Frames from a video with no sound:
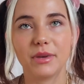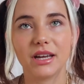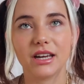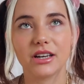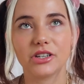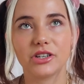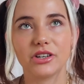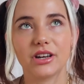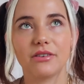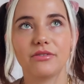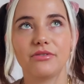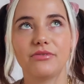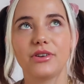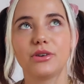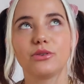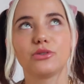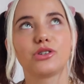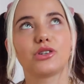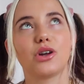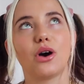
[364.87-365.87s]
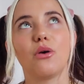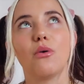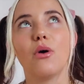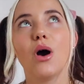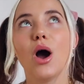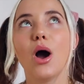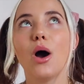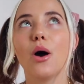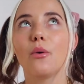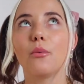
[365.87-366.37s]
because you can feel
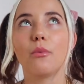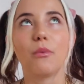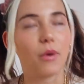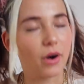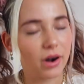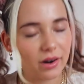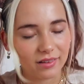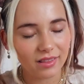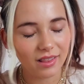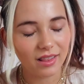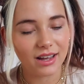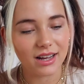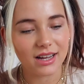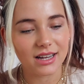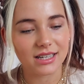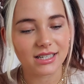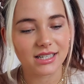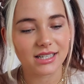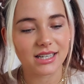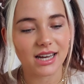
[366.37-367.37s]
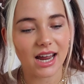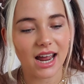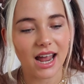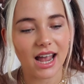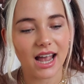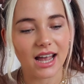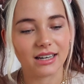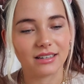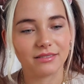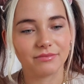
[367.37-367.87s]
so worthless
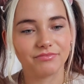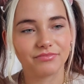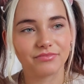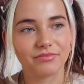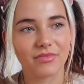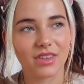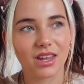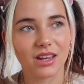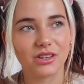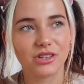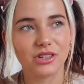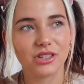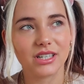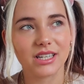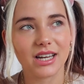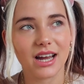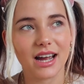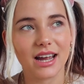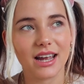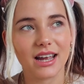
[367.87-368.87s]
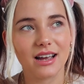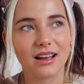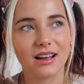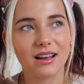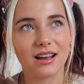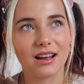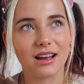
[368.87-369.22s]
and just like